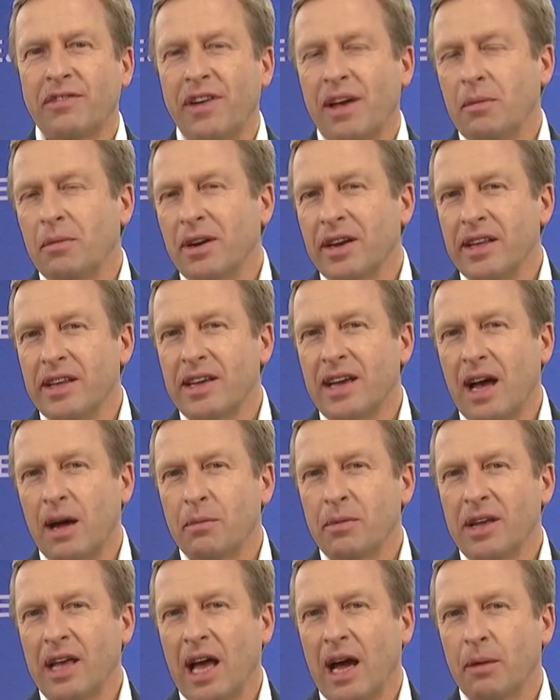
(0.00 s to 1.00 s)
family
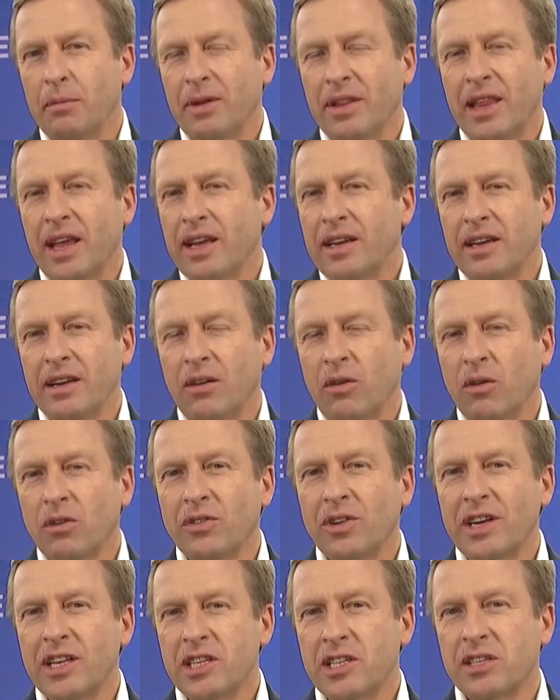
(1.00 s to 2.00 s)
coming up, and that
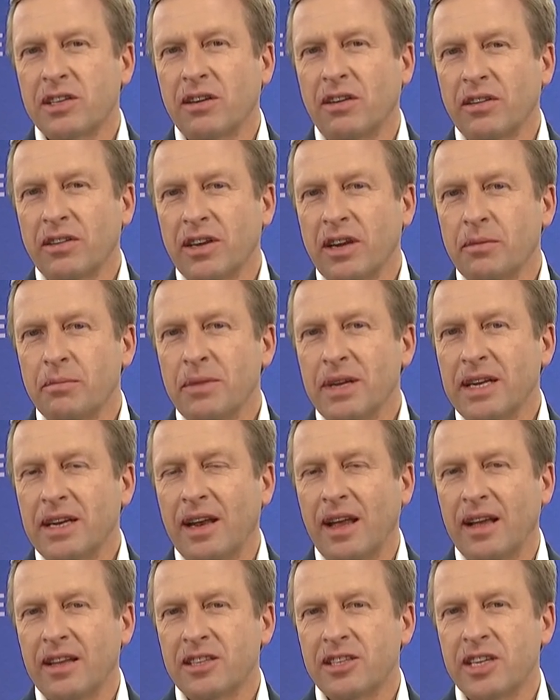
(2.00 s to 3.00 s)
already started mid
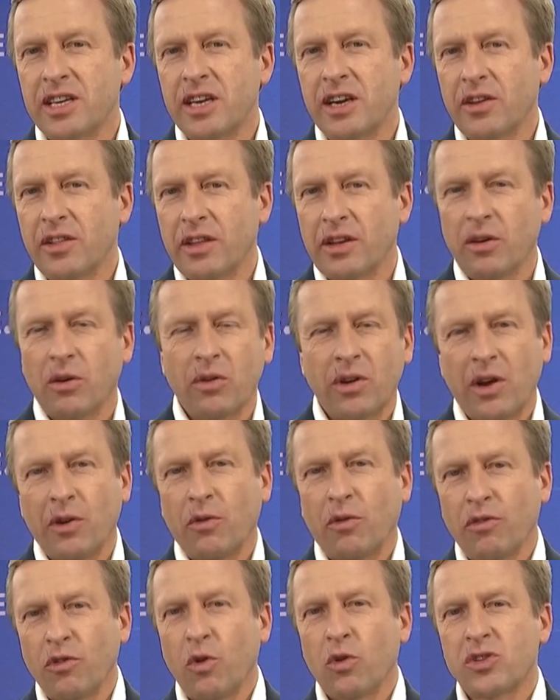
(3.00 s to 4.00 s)
last year,
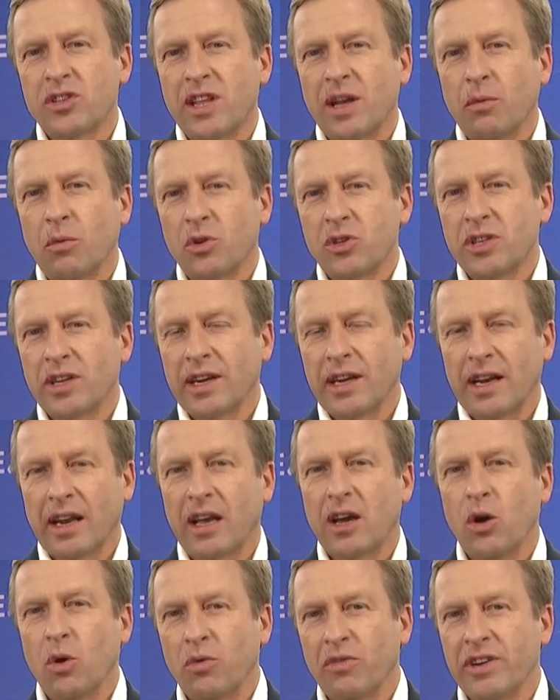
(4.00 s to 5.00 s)
of course there was a little
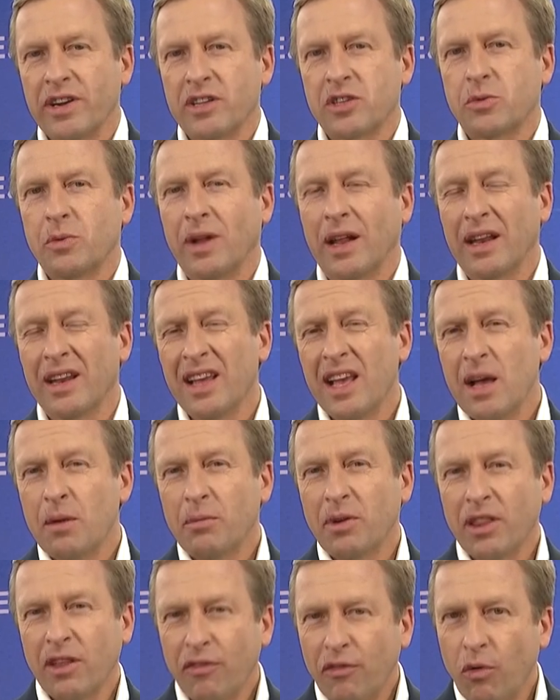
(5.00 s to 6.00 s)
COVID as well,
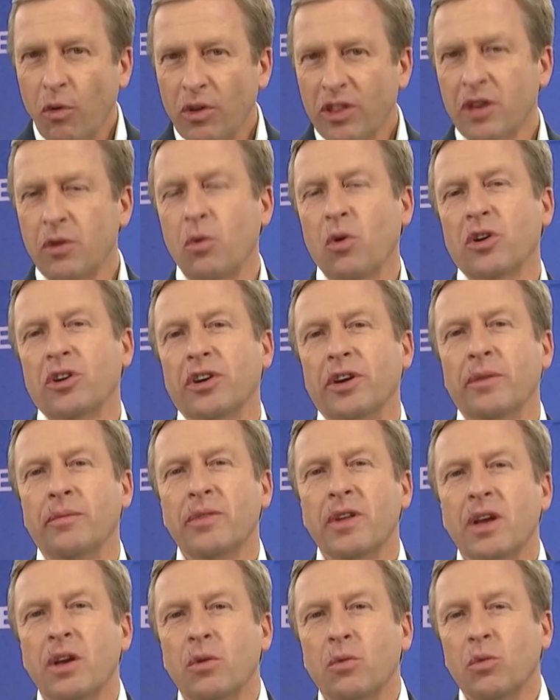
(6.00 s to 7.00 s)
but the fourth quarter
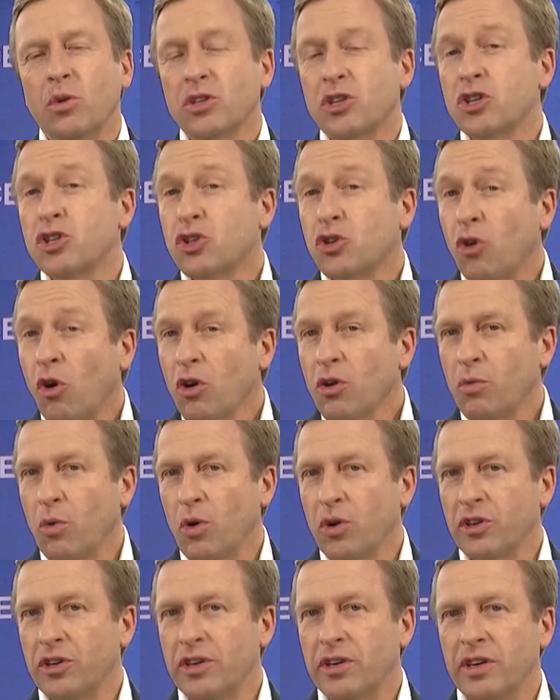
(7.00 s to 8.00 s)
was a strong
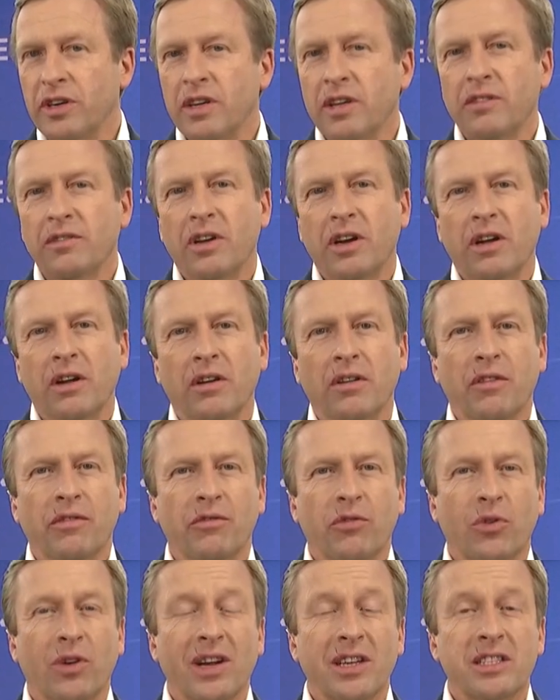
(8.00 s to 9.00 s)
quarter
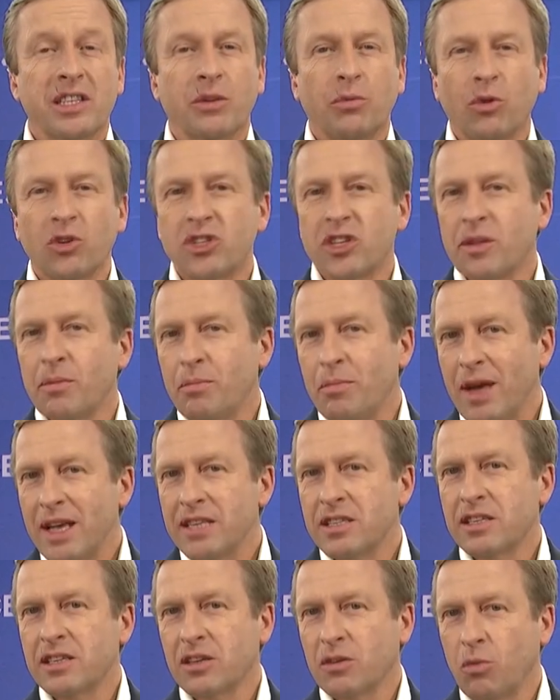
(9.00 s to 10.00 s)
for us. It was the
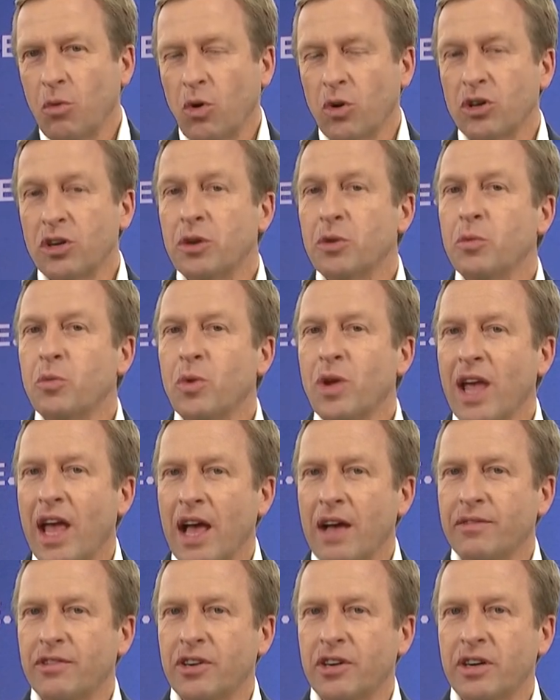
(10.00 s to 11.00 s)
best quarter we
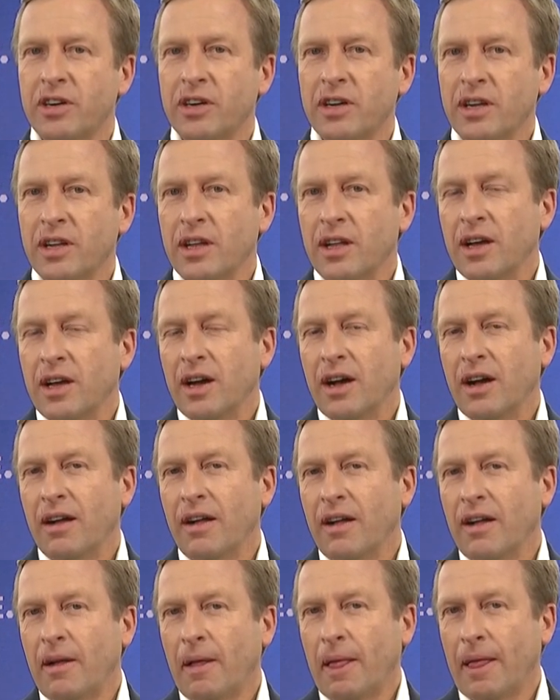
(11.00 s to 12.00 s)
ever
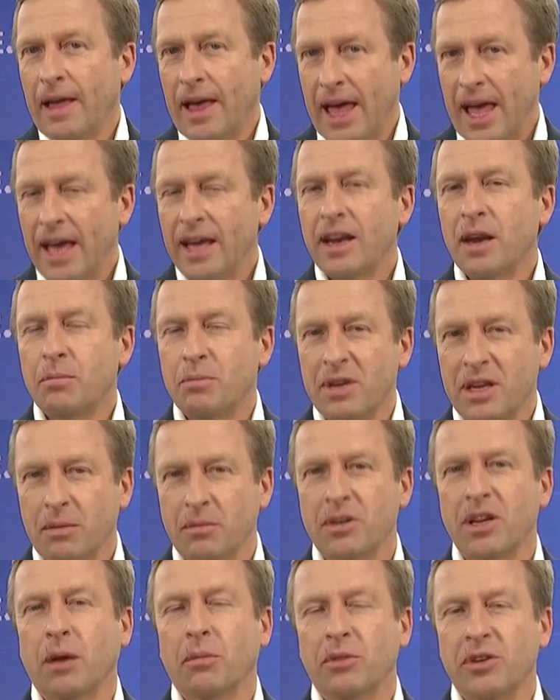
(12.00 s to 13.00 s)
had at
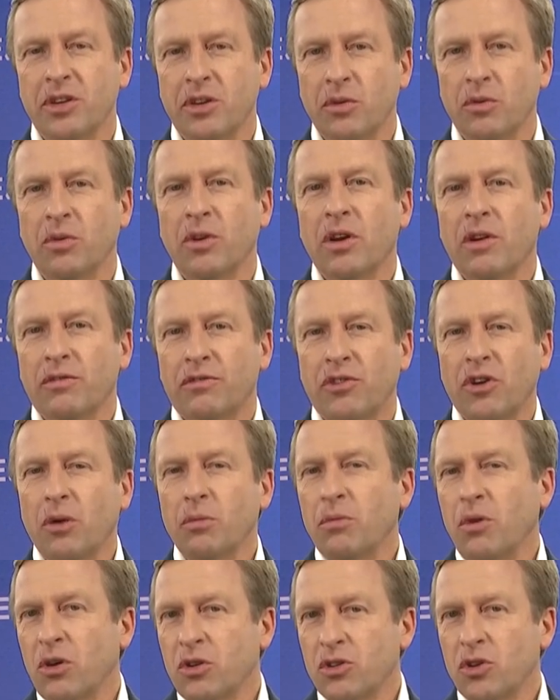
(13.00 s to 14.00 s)
BMW
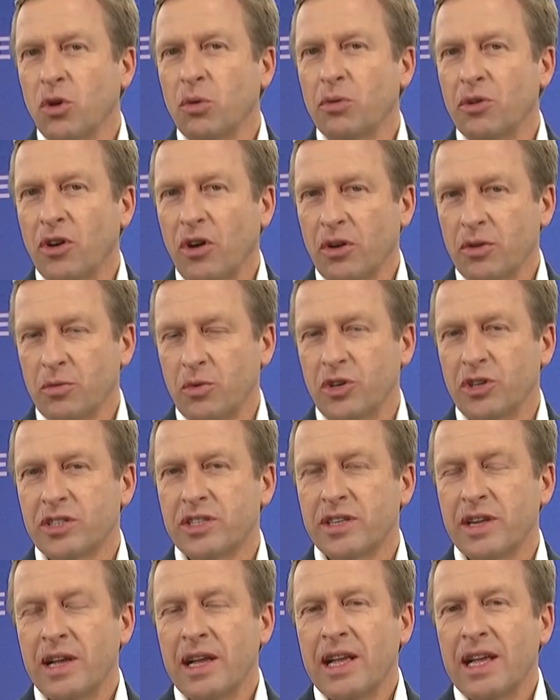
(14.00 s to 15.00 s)
from October
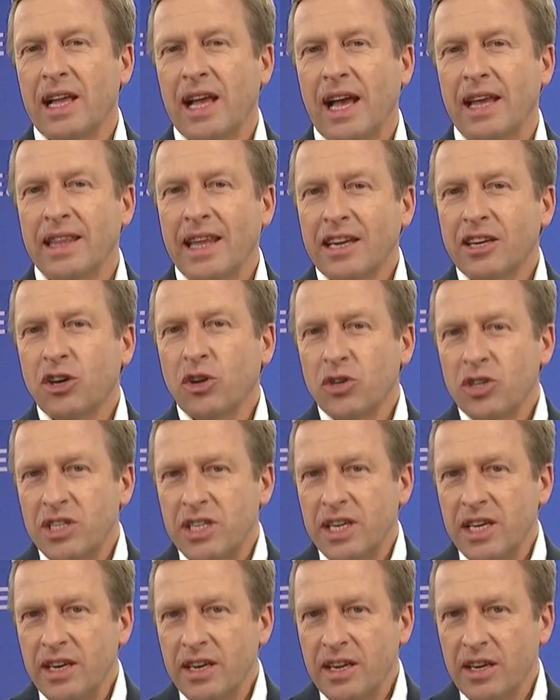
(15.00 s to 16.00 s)
onwards. And that
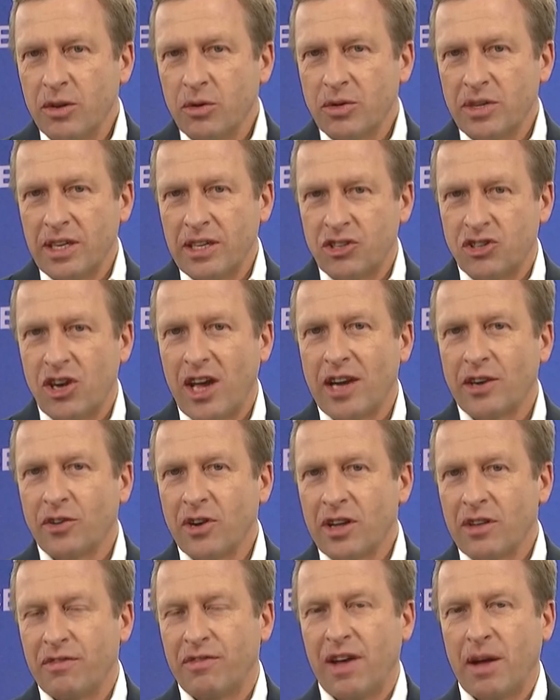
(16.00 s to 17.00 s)
continued in
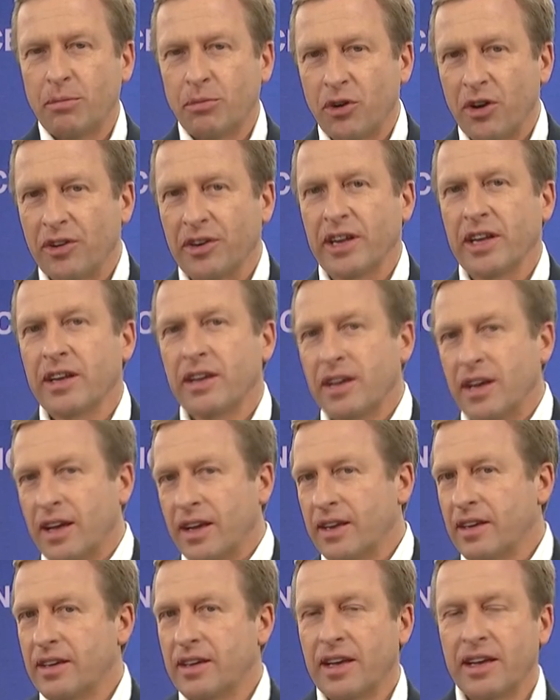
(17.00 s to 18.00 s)
January and February.
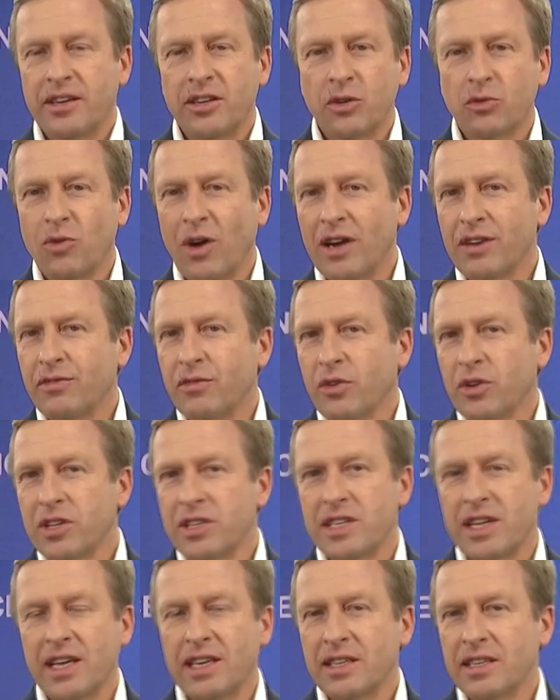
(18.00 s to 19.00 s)
And you rightfully
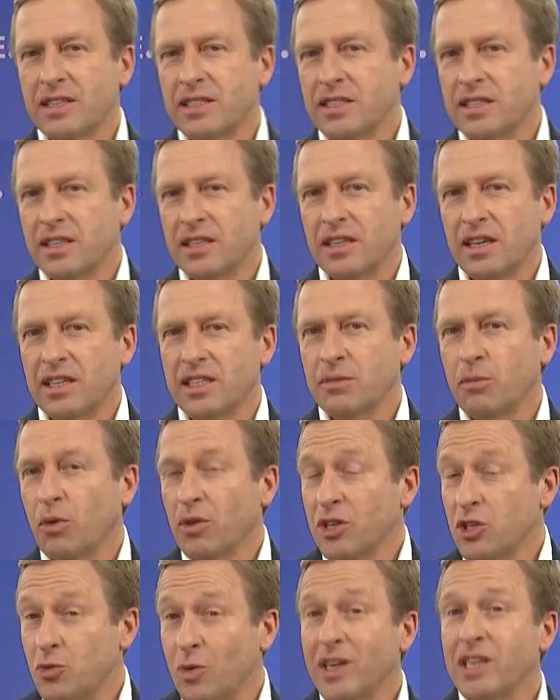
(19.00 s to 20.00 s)
said it's more
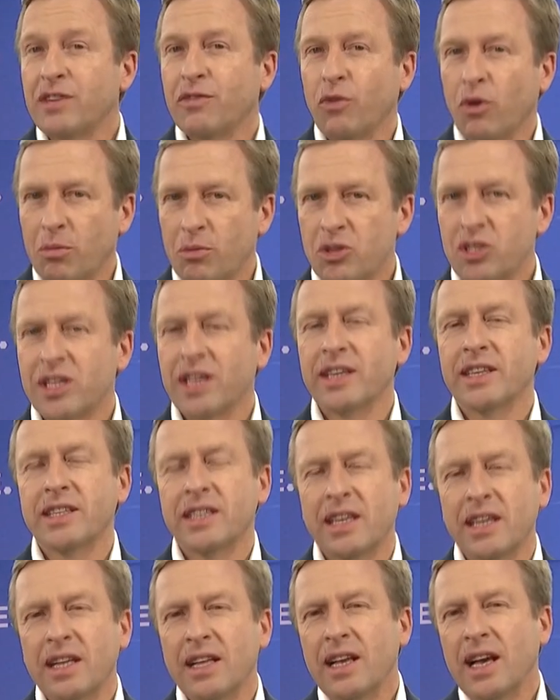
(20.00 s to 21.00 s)
than 24%
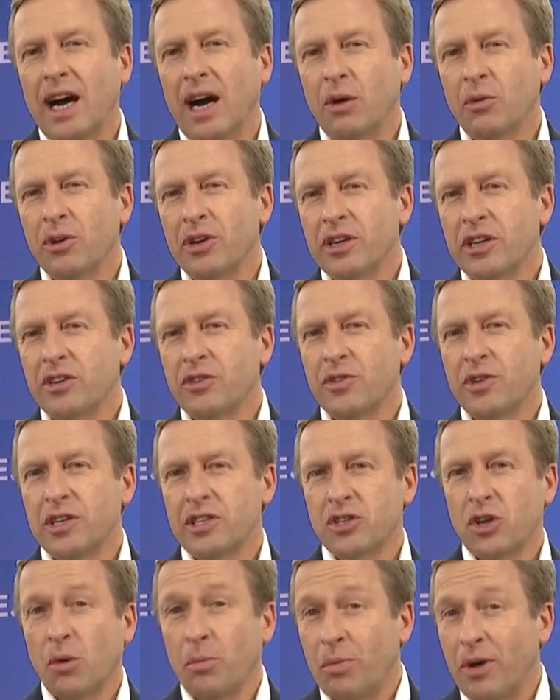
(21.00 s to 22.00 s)
our
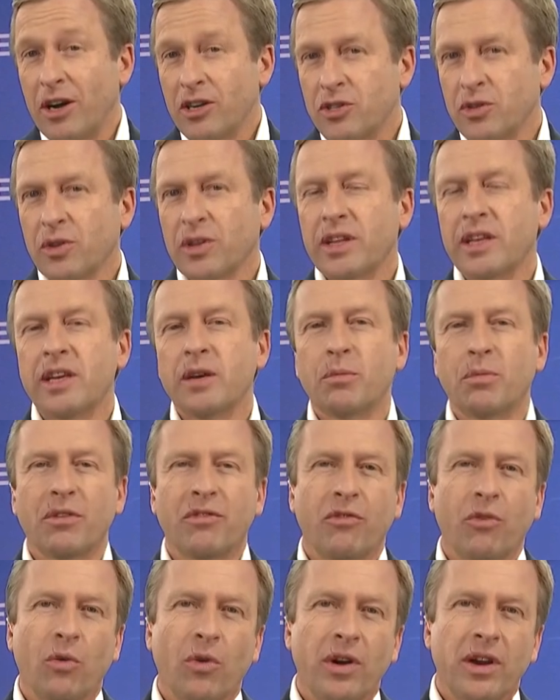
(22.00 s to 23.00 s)
increase compared to the year
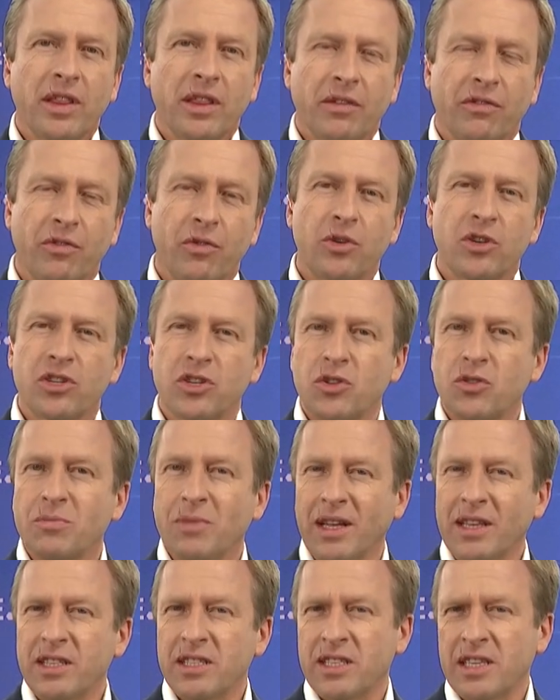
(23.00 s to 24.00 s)
before in the first 2
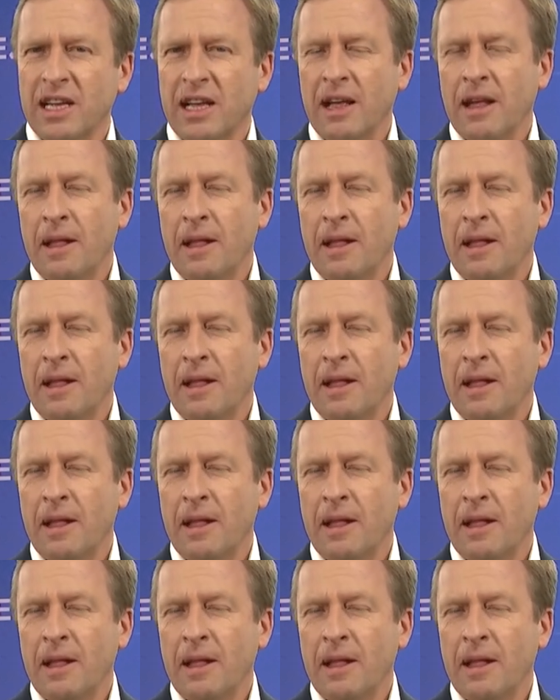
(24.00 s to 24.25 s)
months.